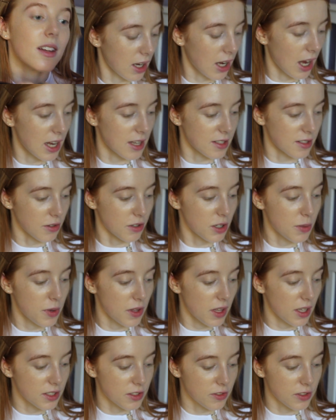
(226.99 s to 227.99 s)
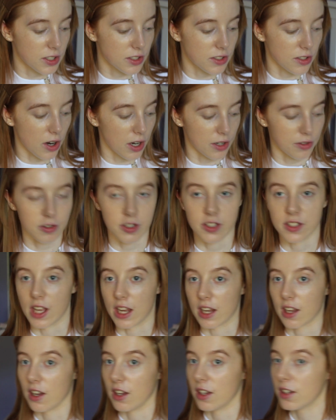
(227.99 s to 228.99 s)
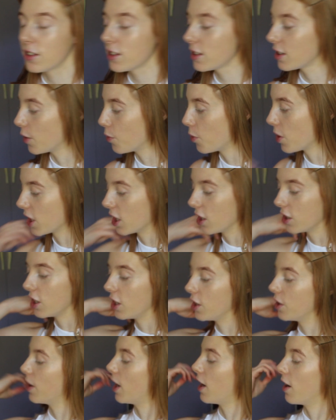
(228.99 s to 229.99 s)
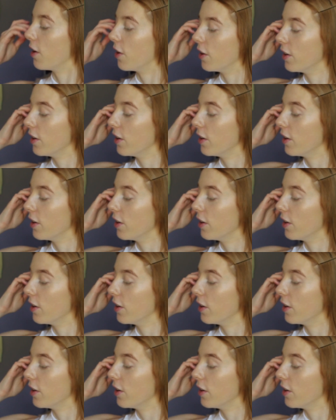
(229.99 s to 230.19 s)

Okay, so I'm going to put that to the side for a second, and we're going to do our